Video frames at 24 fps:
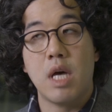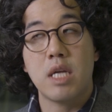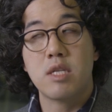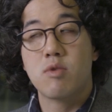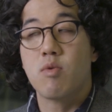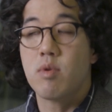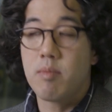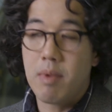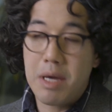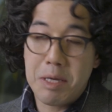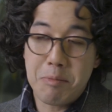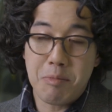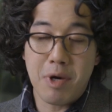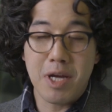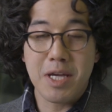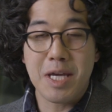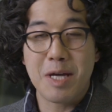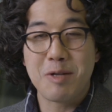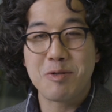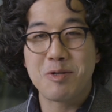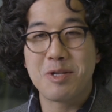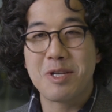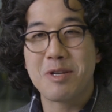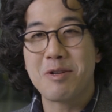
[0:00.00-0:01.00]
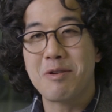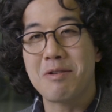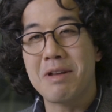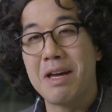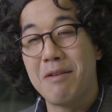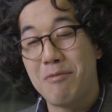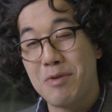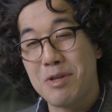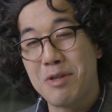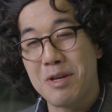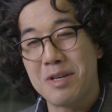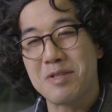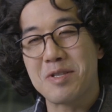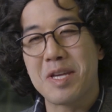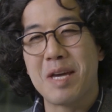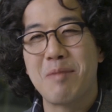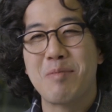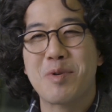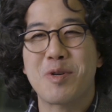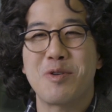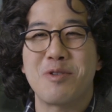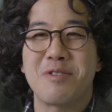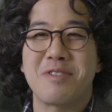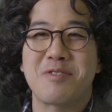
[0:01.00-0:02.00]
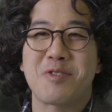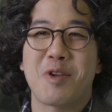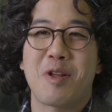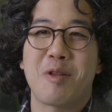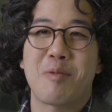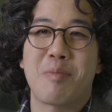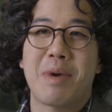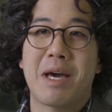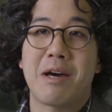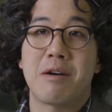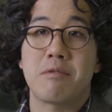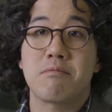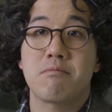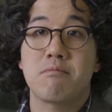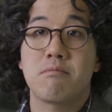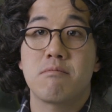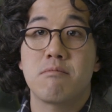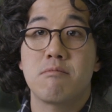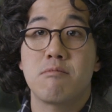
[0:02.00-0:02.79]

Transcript: That's what my breakout single, Everything is Chemical, is all about.